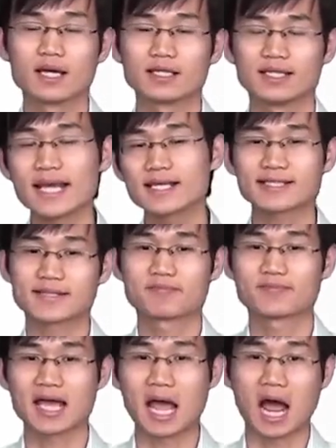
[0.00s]
Next,
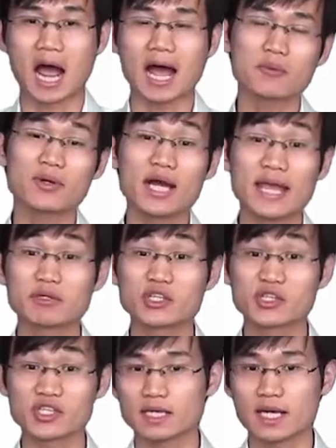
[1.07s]
I will
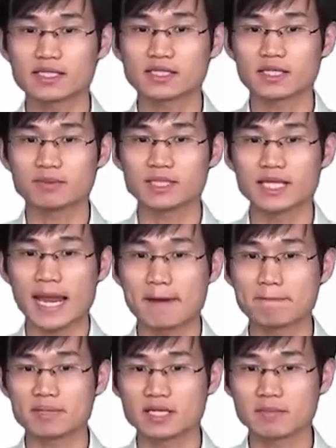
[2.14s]
introduce STP
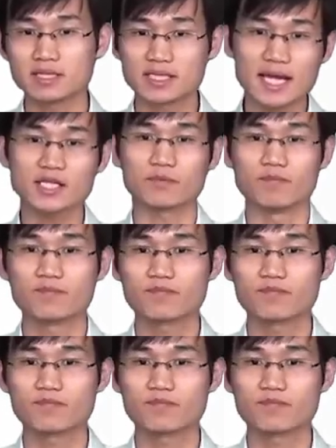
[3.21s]
implementation.